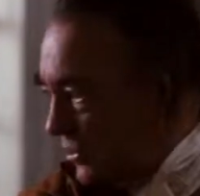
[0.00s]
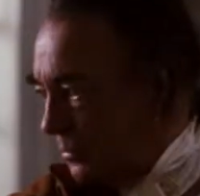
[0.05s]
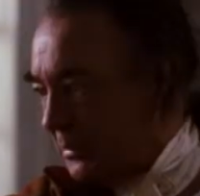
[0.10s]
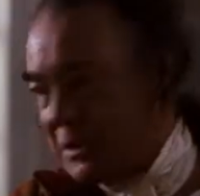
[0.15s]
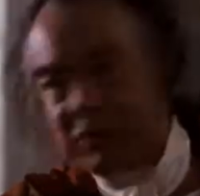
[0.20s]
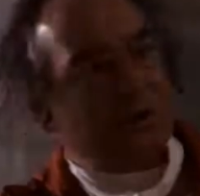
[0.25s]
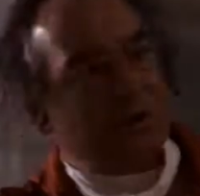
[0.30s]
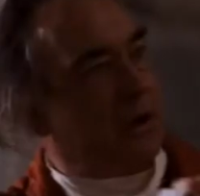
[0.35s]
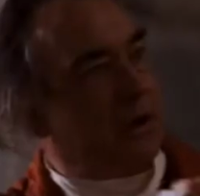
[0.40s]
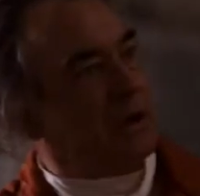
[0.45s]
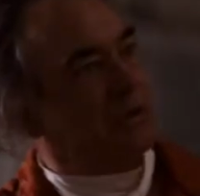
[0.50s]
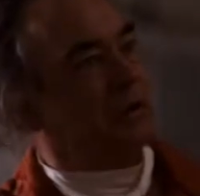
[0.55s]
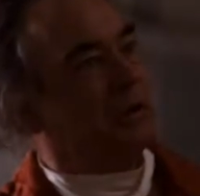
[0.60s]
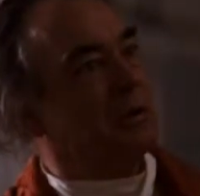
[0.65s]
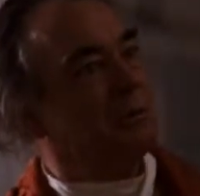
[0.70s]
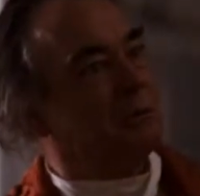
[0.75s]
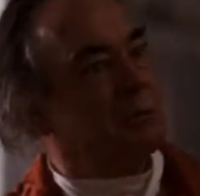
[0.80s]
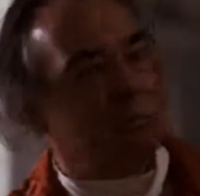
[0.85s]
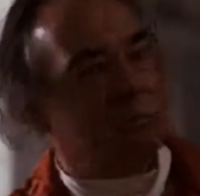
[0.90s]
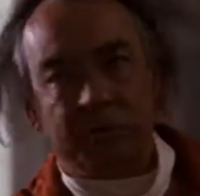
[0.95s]
shall be
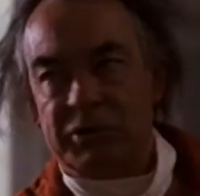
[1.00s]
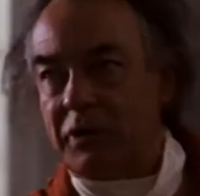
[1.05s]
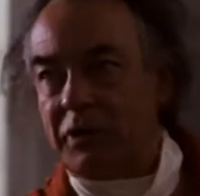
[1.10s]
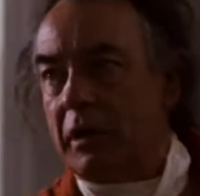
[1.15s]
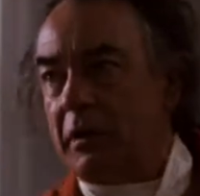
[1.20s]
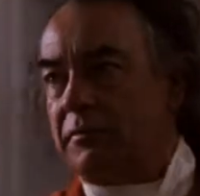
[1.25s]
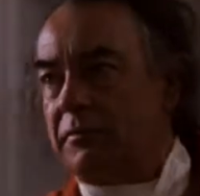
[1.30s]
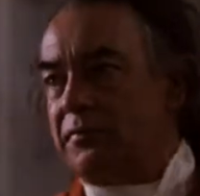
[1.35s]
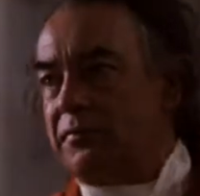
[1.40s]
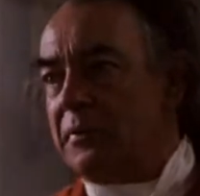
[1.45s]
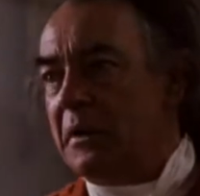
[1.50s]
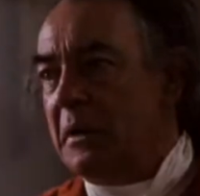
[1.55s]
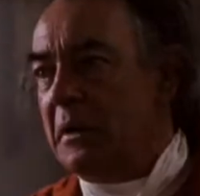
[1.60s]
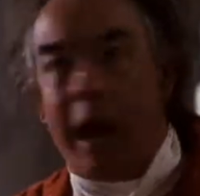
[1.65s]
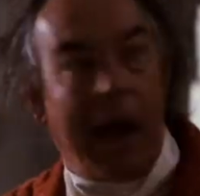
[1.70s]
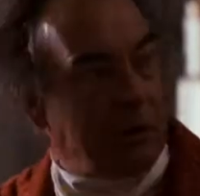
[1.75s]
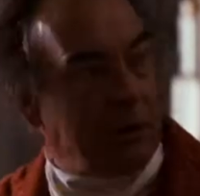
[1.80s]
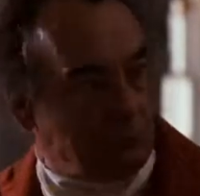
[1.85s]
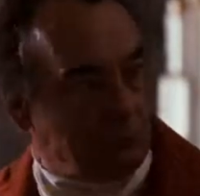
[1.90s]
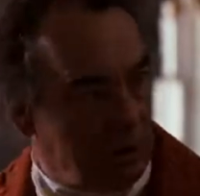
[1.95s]
surgeon, myself,
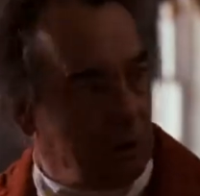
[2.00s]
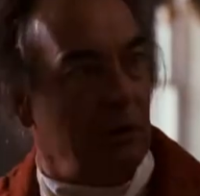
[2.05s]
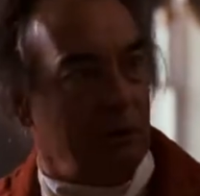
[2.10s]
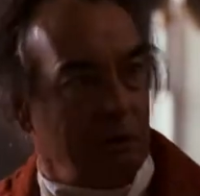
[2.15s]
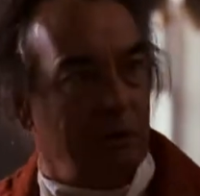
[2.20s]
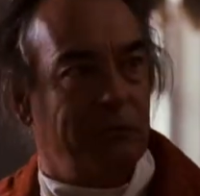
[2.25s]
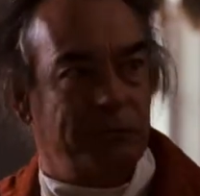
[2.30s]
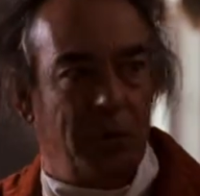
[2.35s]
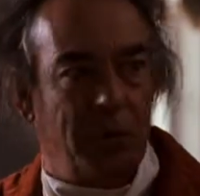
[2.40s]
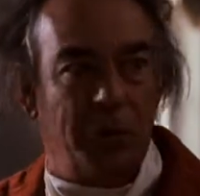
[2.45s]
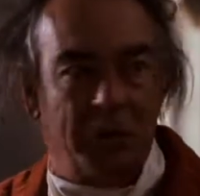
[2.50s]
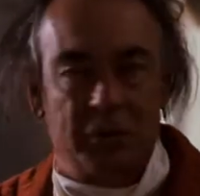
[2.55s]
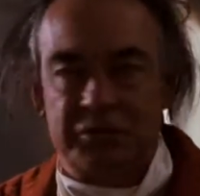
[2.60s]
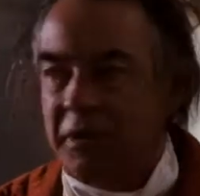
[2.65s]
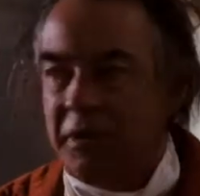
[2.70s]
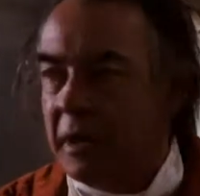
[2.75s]
Admiral, of course,